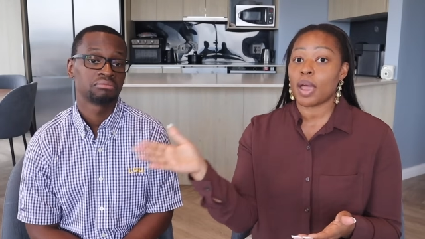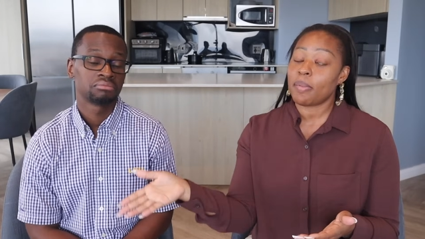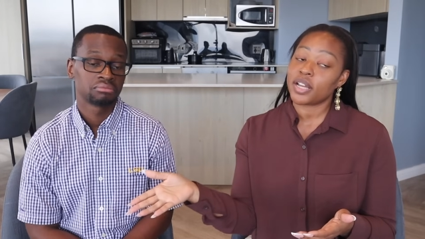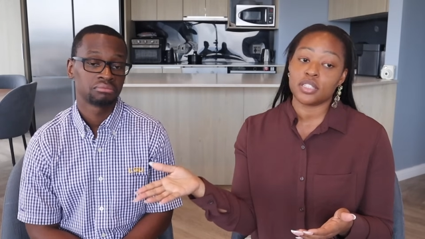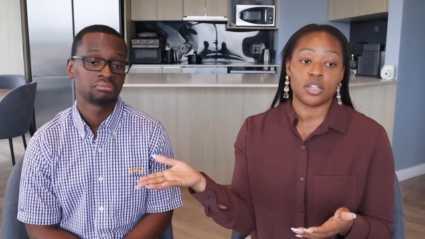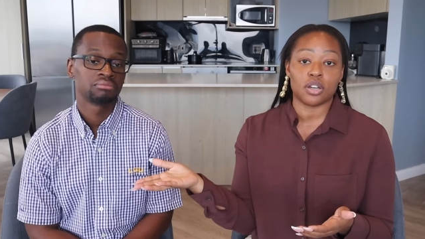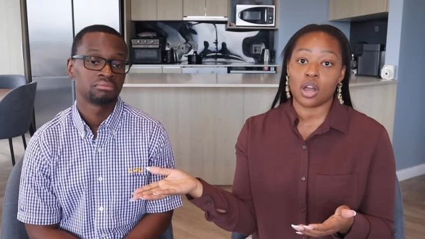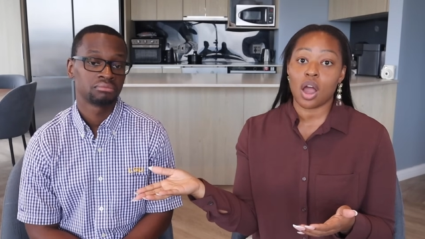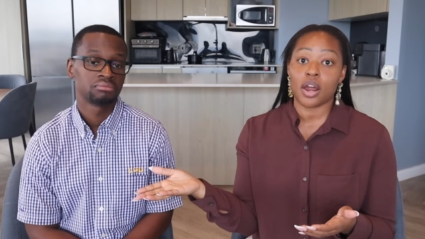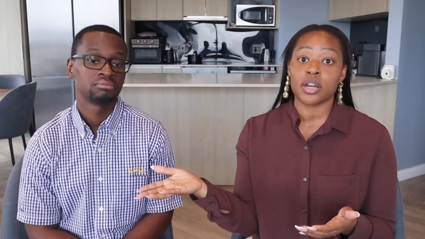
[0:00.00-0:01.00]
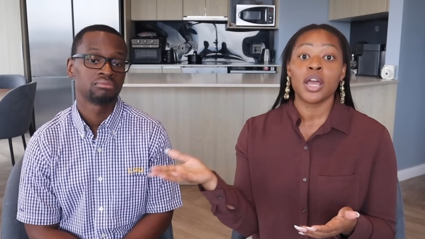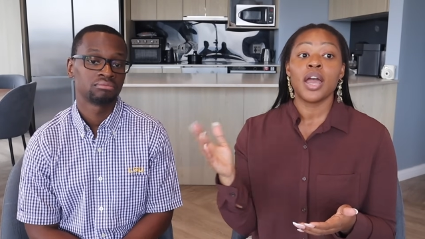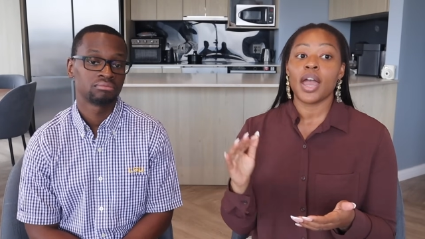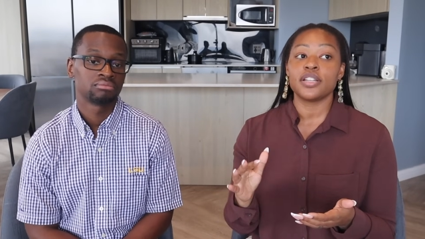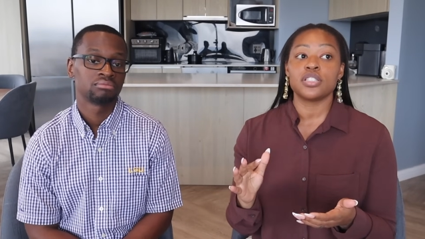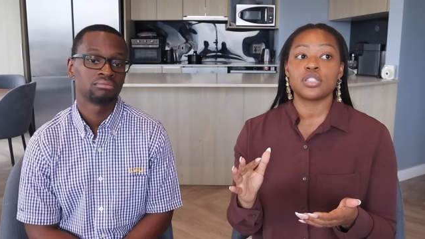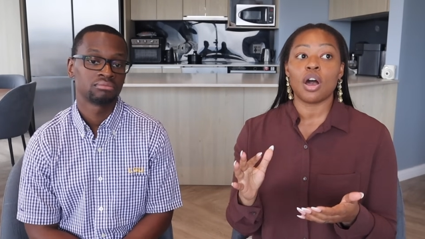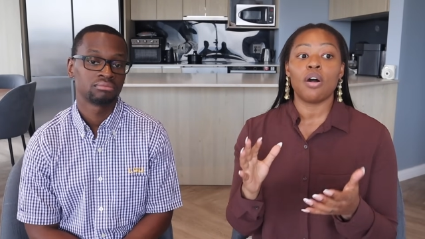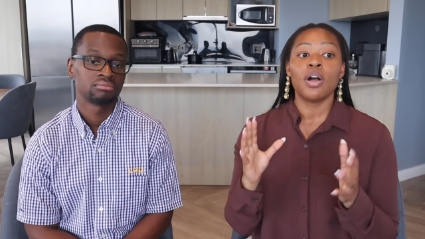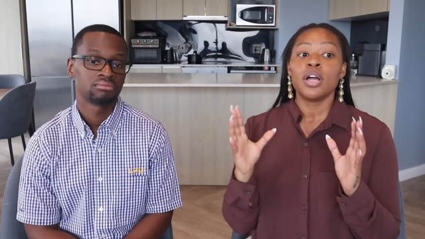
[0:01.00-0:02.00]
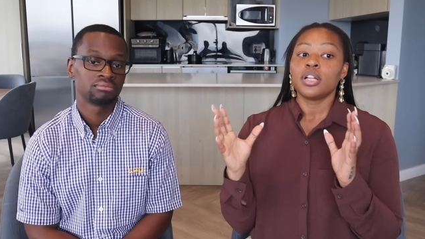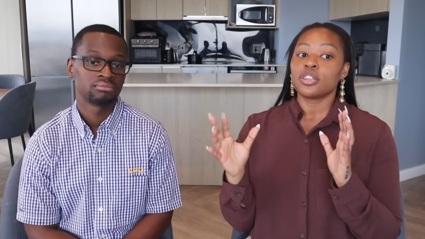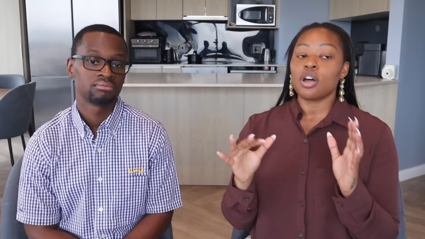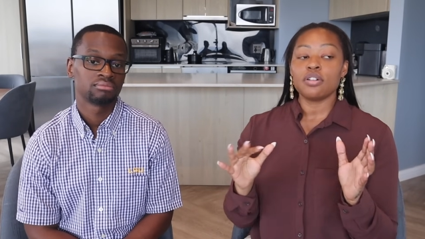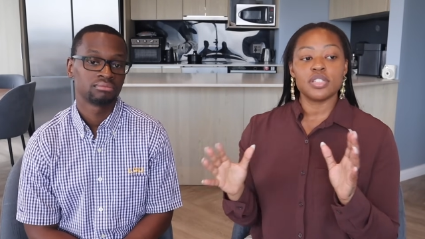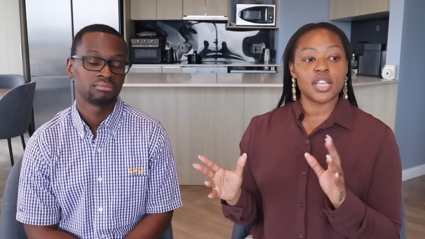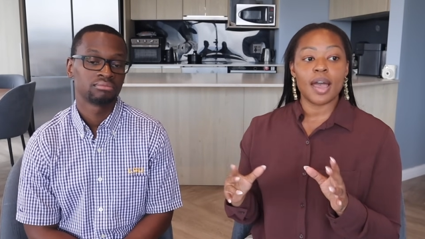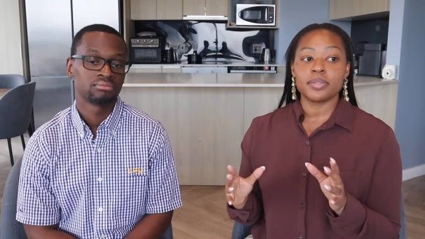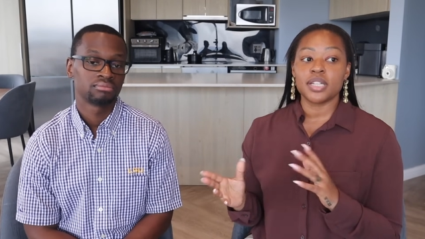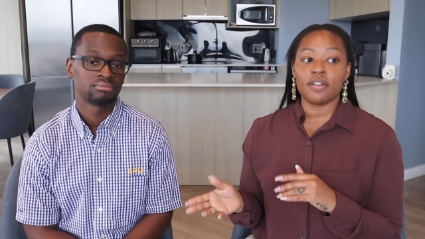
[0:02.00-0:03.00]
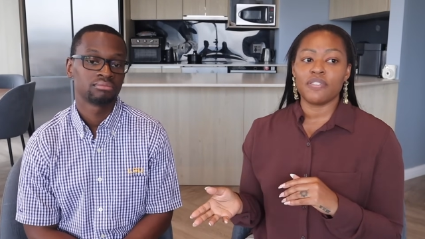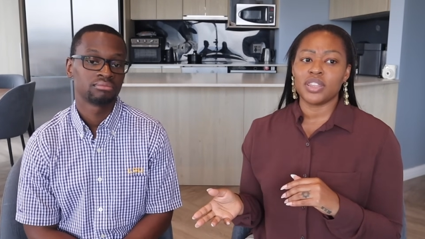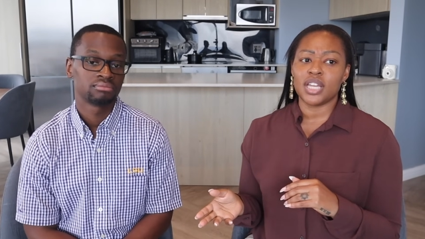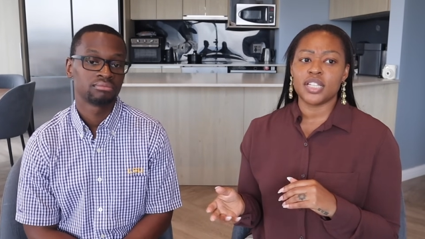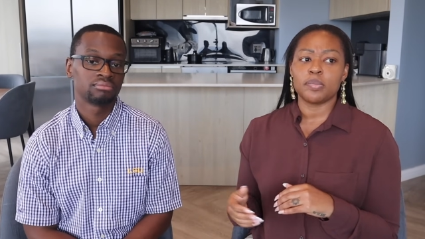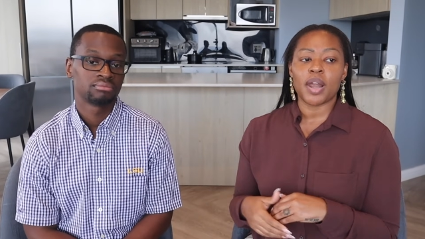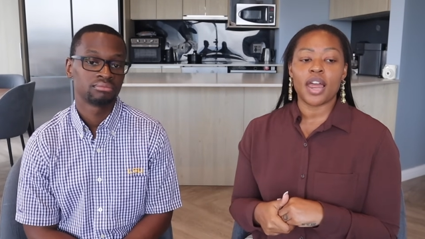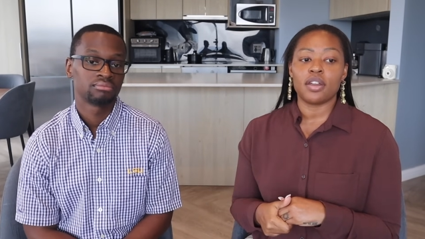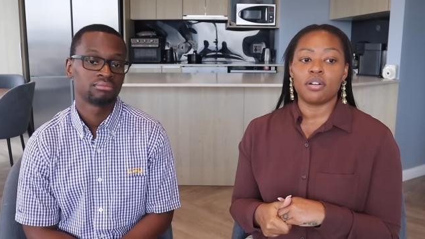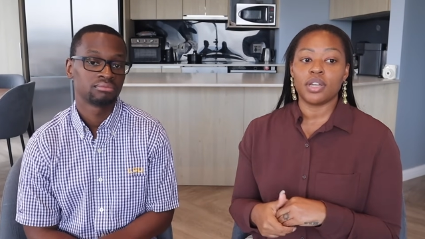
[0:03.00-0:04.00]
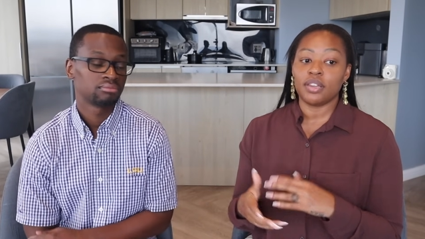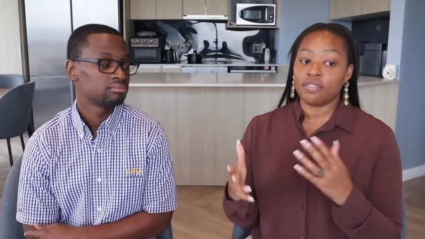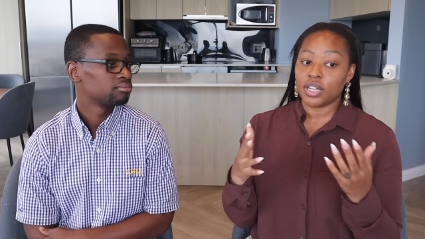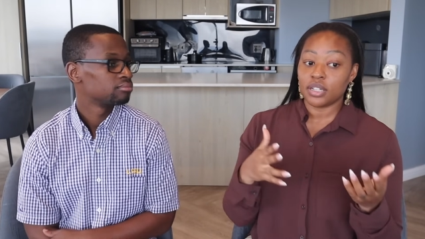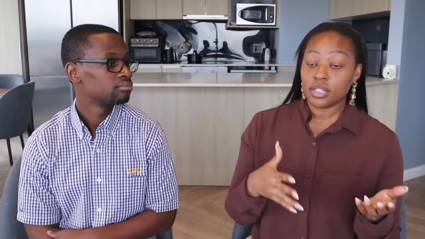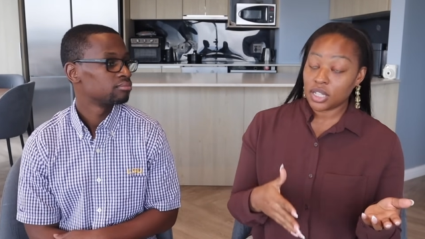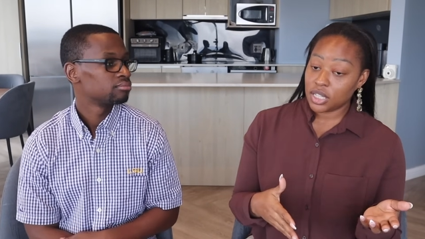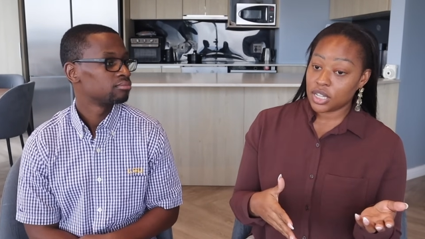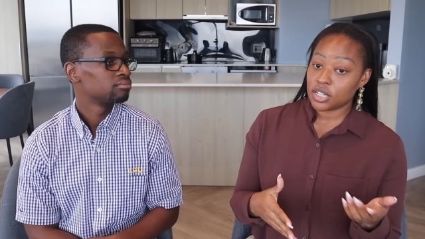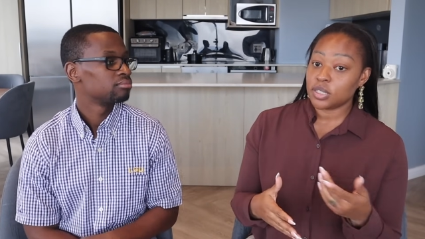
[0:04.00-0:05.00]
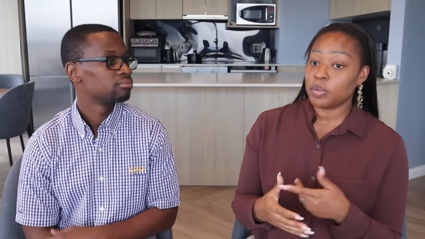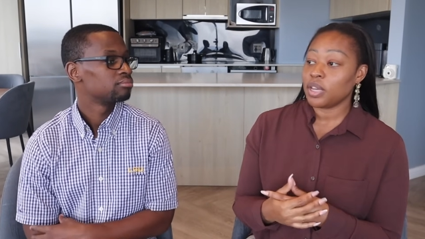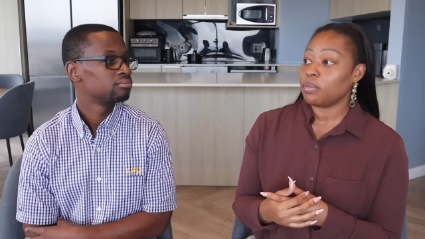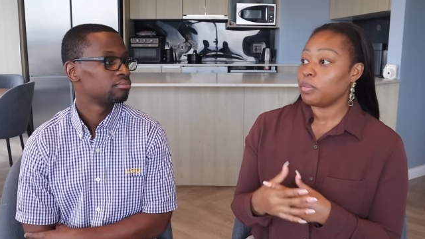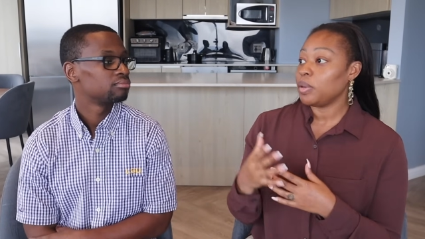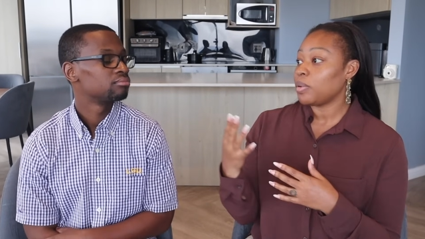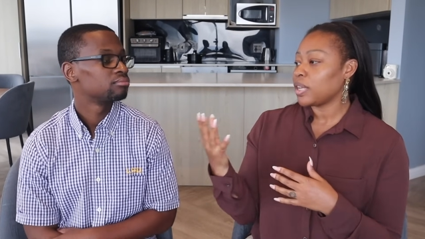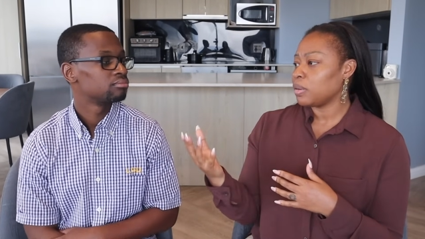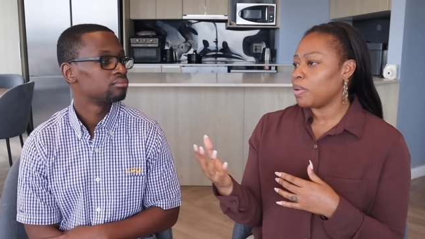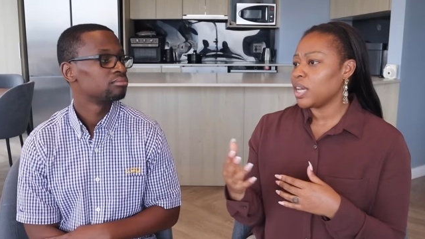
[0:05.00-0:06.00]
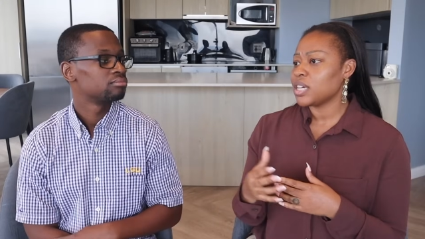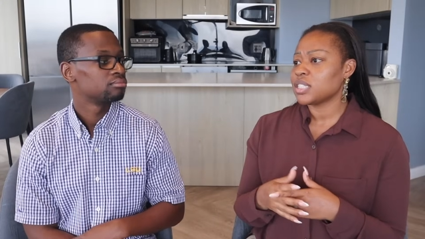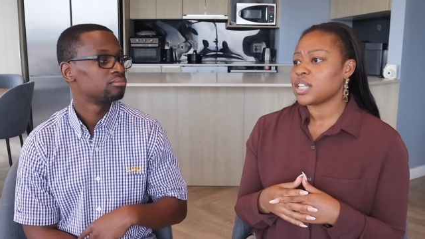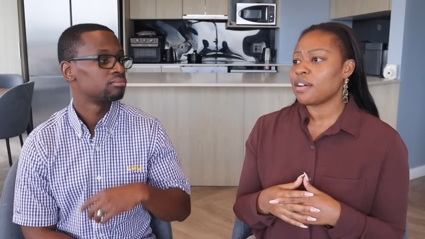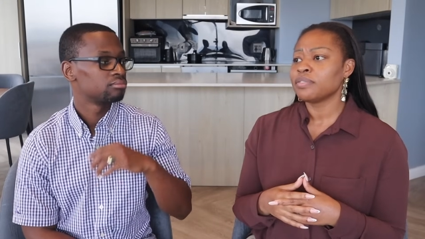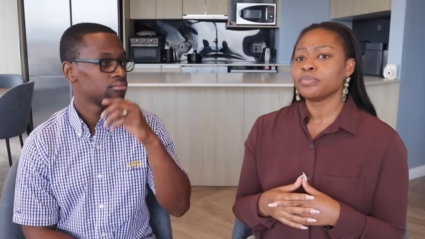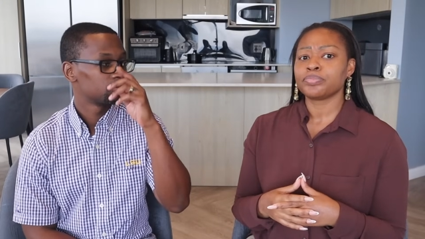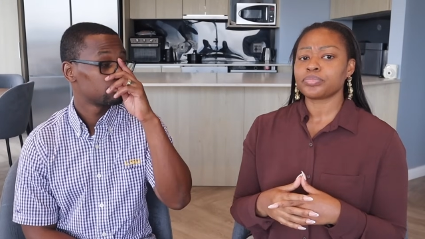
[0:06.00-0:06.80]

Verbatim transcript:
Speaker 1: right back to your card. Mm-hmm. And so those types of different things, but I know even here speaking with people at the bank and stuff,